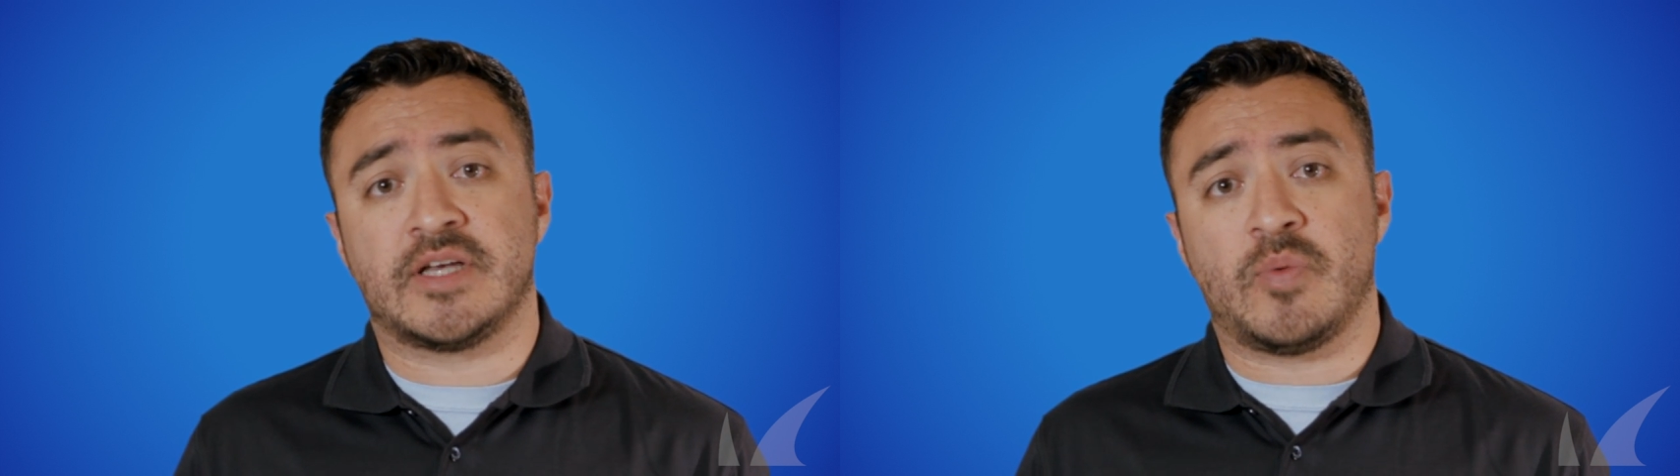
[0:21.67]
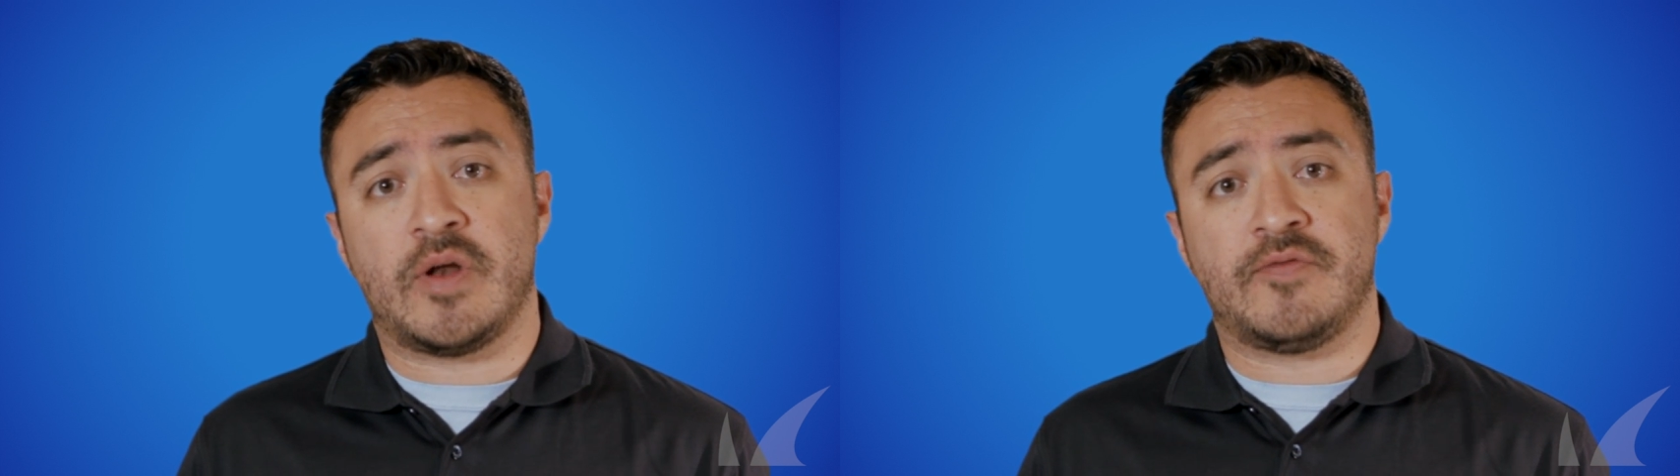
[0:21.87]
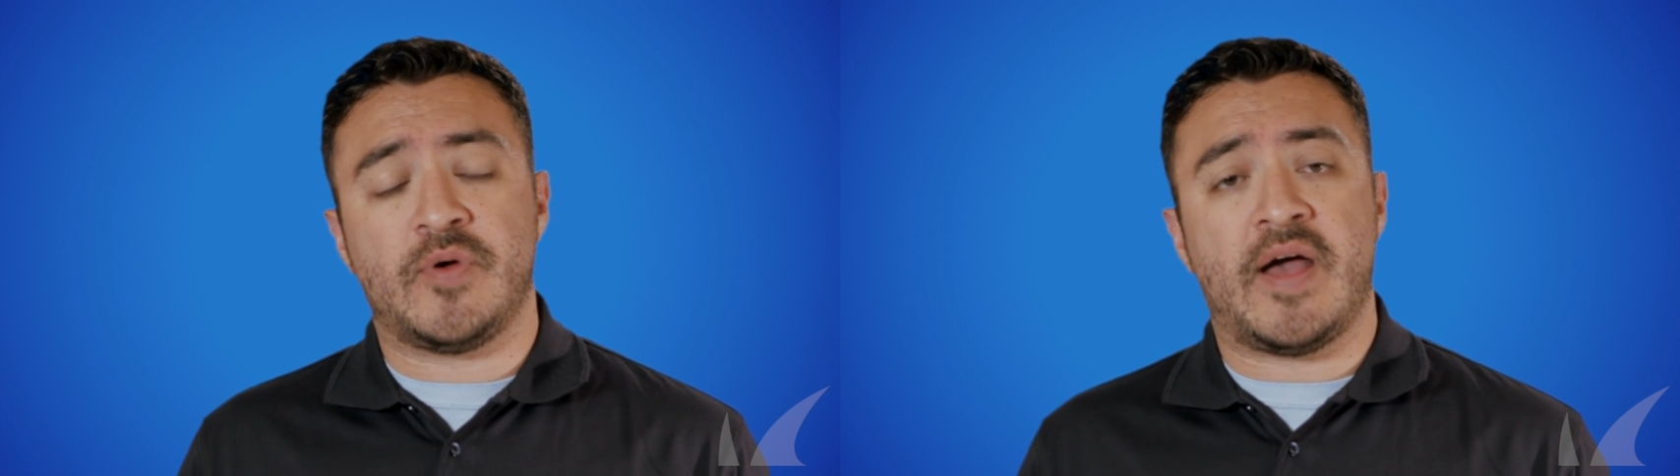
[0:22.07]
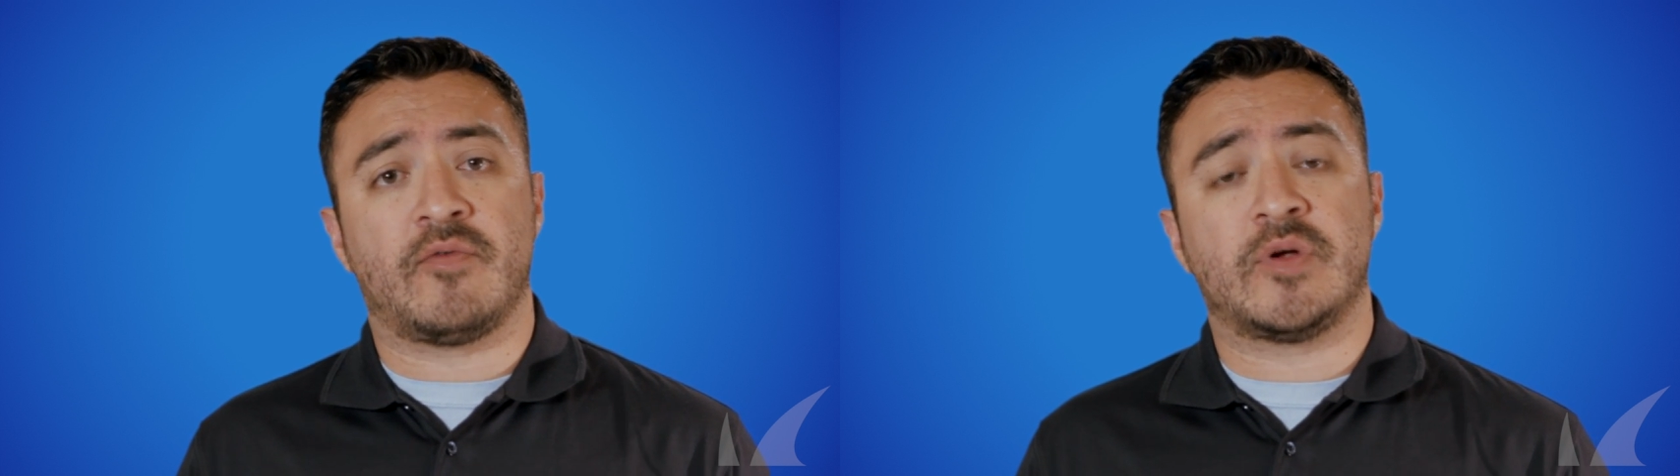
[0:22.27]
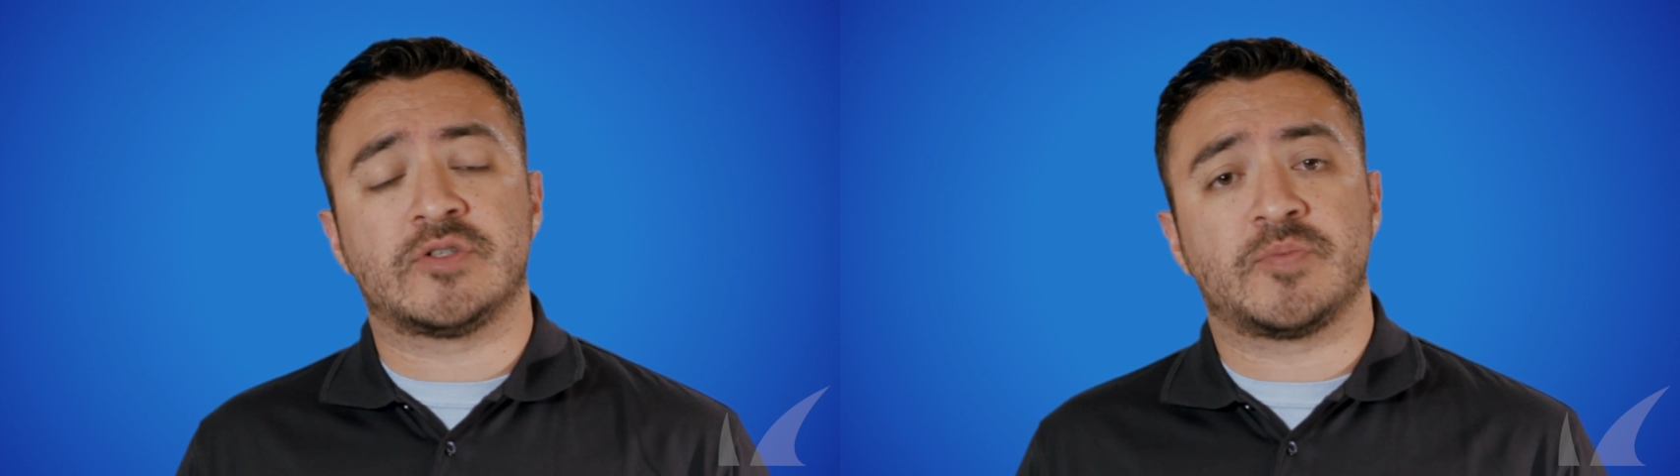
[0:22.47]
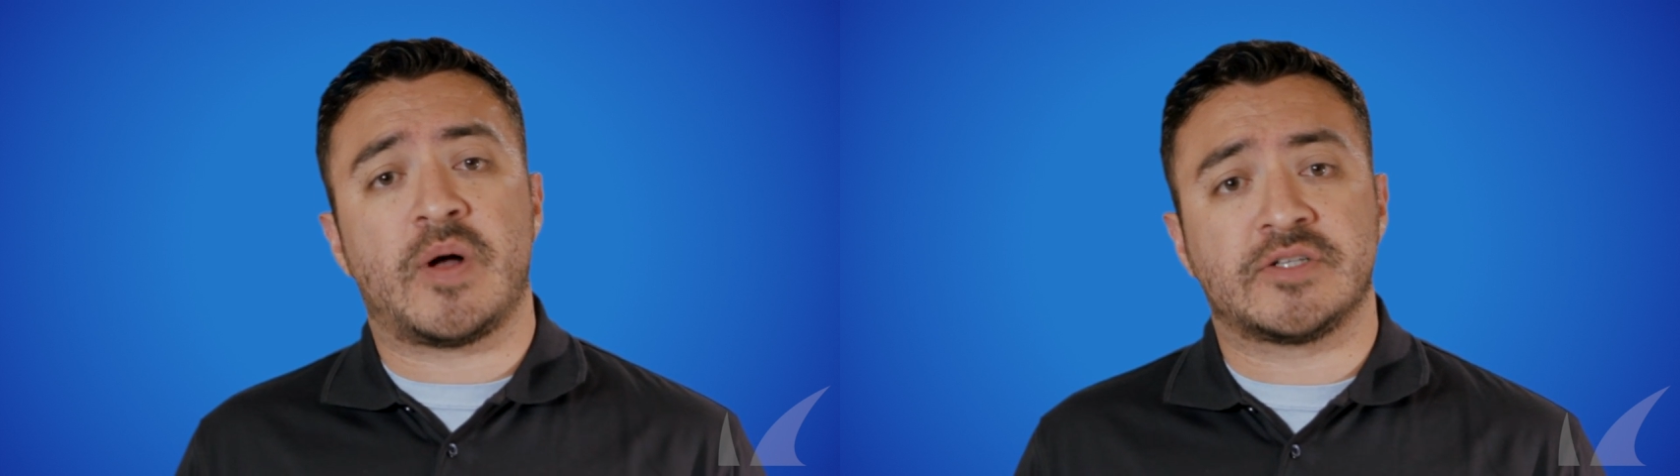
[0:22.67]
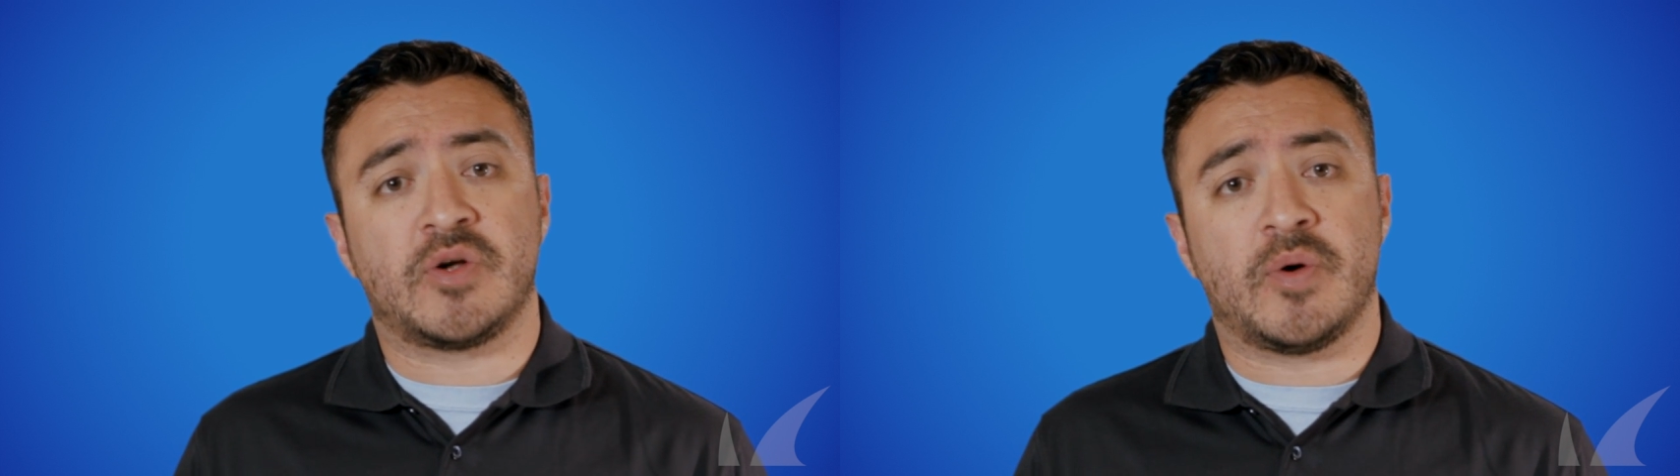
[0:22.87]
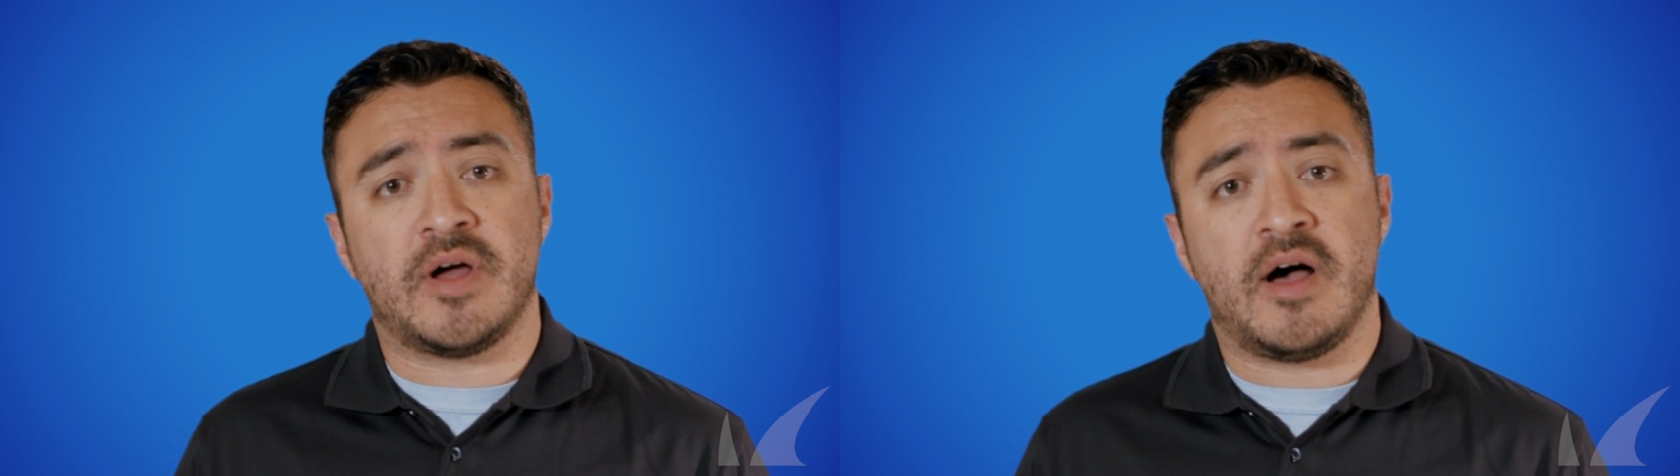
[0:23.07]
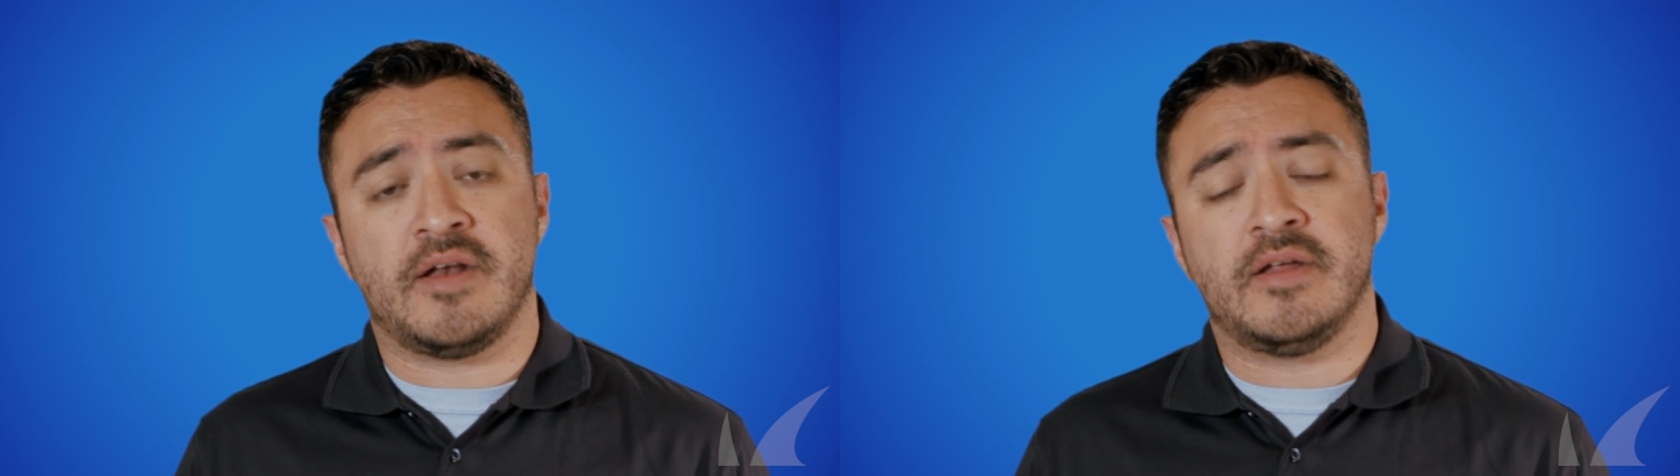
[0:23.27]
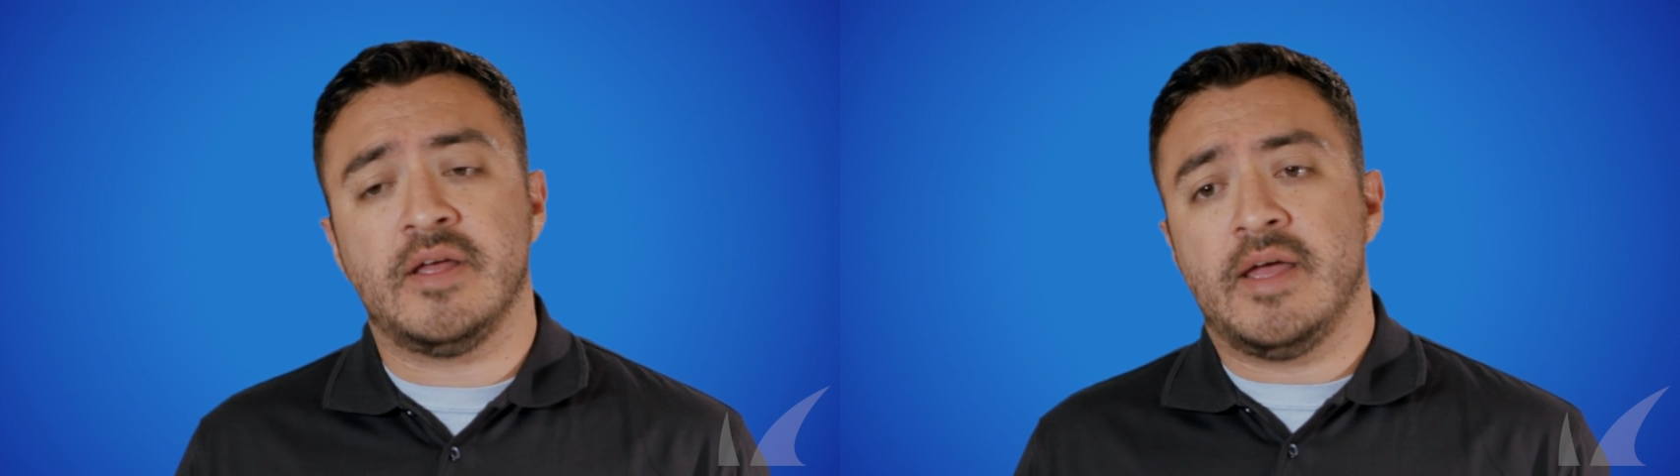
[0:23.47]
Like, what if you have a research project going
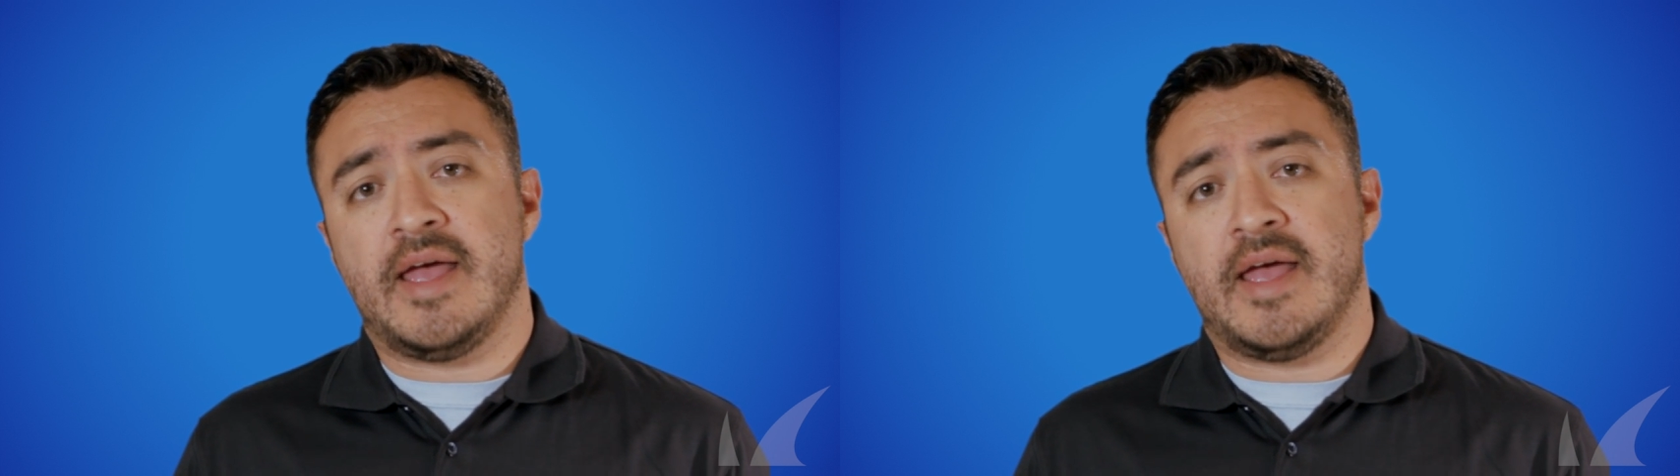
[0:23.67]
on